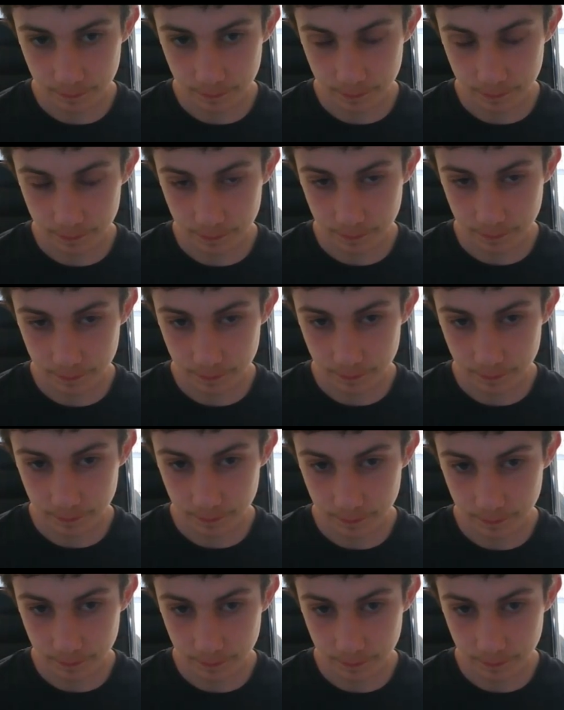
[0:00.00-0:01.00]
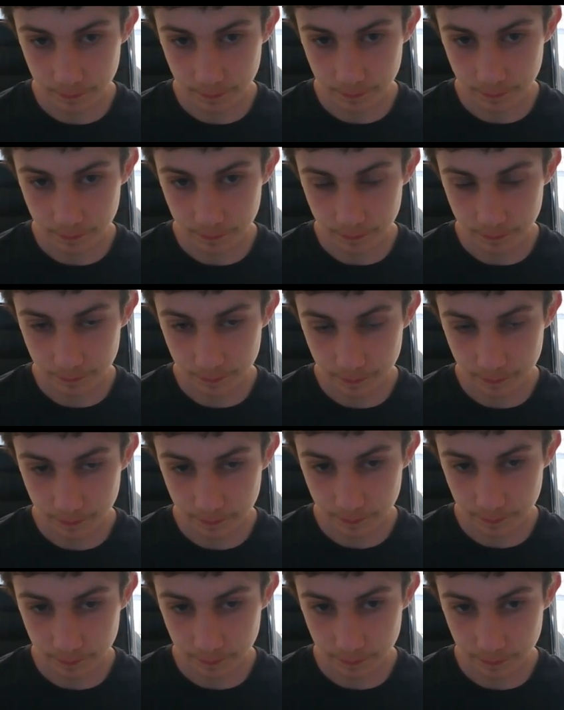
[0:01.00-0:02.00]

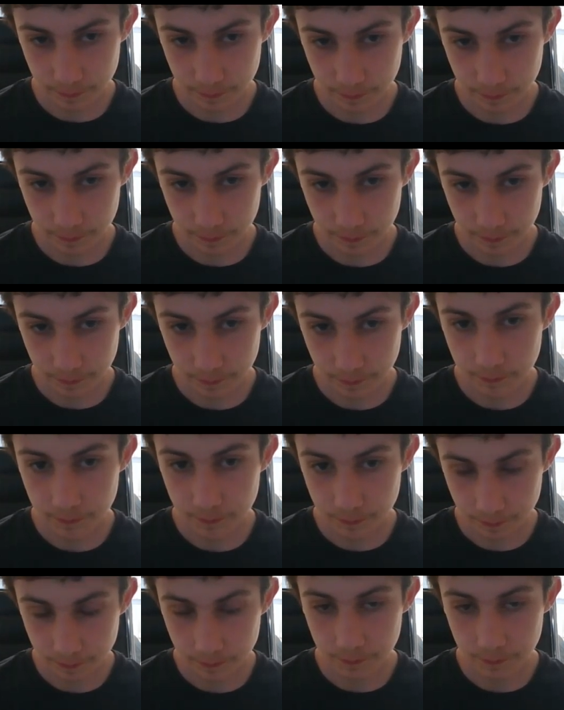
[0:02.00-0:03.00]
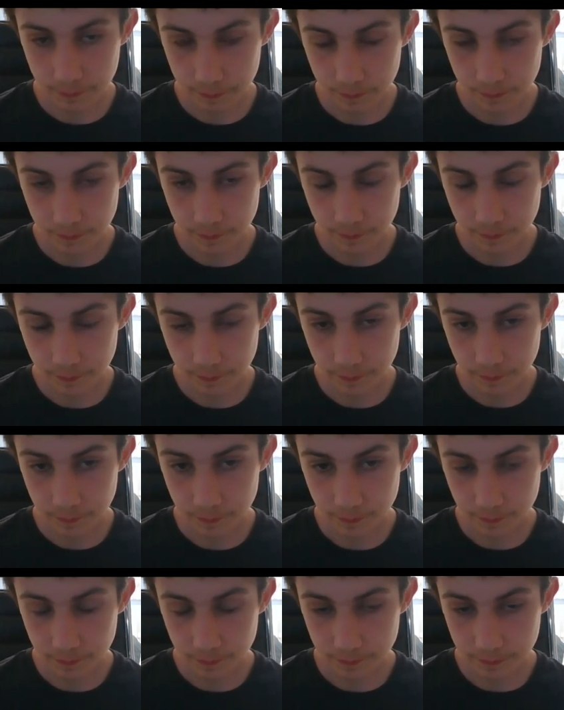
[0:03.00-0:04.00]

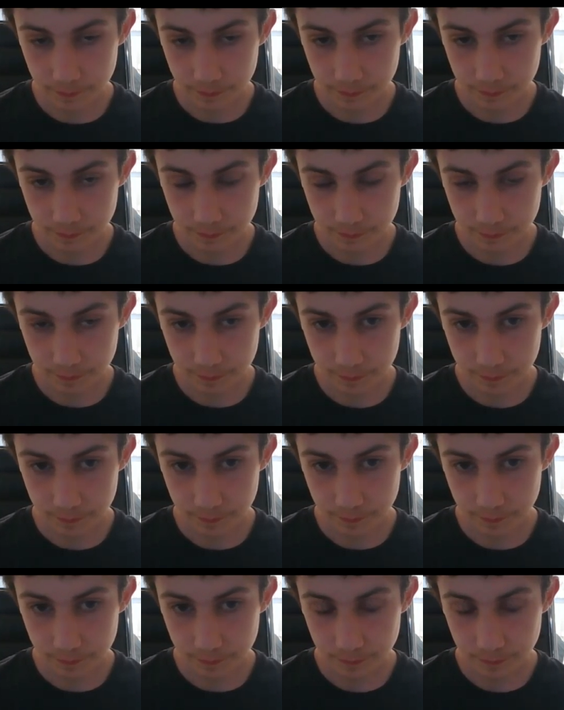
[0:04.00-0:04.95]
(silent)